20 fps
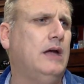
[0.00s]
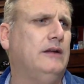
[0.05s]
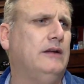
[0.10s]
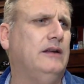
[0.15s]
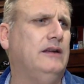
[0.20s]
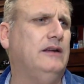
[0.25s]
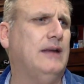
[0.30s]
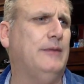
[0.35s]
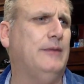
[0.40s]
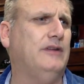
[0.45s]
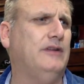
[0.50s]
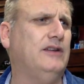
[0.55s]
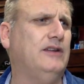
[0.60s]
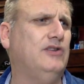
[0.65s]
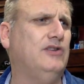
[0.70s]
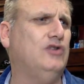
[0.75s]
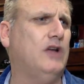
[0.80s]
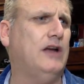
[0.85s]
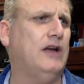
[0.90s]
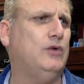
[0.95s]
see, Debbie
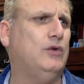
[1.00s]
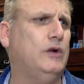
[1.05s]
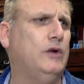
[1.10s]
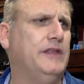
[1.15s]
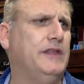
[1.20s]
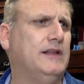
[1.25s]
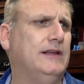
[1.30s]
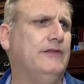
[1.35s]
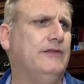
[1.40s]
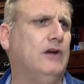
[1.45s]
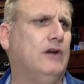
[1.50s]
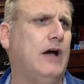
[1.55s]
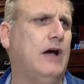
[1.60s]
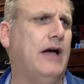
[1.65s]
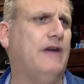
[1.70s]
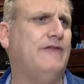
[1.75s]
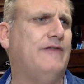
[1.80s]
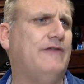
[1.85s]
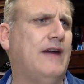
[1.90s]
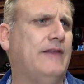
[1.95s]
says July 20th, Cleveland,
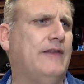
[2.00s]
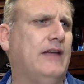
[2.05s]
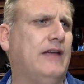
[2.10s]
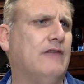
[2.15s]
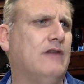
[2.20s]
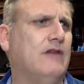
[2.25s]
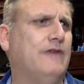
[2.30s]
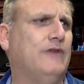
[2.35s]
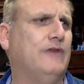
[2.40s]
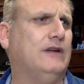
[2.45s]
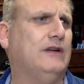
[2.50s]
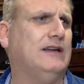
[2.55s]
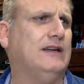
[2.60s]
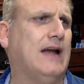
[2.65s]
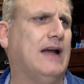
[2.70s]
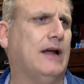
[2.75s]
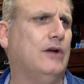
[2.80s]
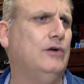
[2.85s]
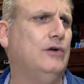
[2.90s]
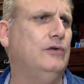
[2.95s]
Ohio, 5K run for
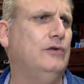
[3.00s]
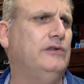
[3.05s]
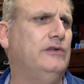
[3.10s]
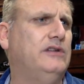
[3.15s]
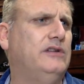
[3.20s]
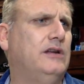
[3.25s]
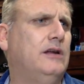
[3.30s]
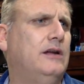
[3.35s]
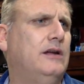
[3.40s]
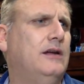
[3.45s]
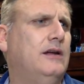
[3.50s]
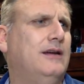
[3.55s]
tacos.